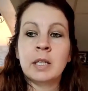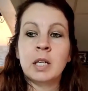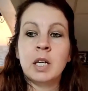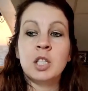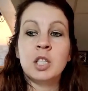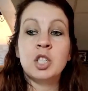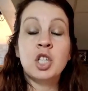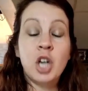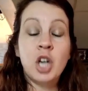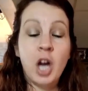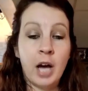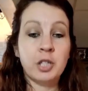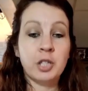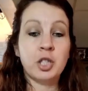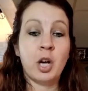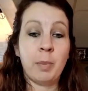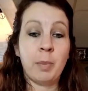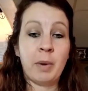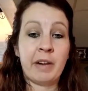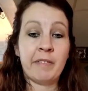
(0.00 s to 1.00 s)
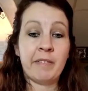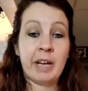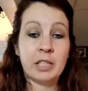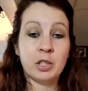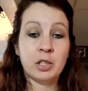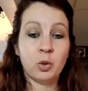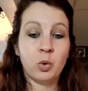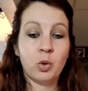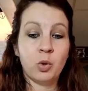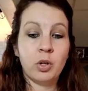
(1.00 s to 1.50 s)
not drop out of high
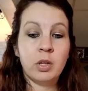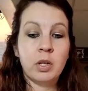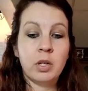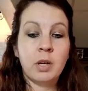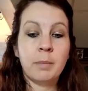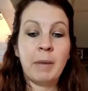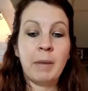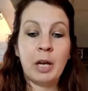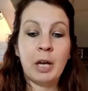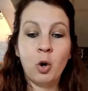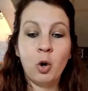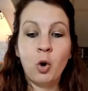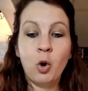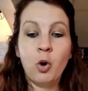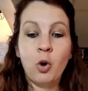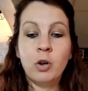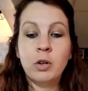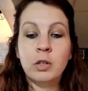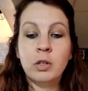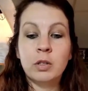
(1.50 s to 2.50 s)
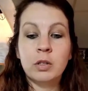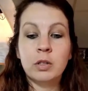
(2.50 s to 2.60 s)
school. My goal,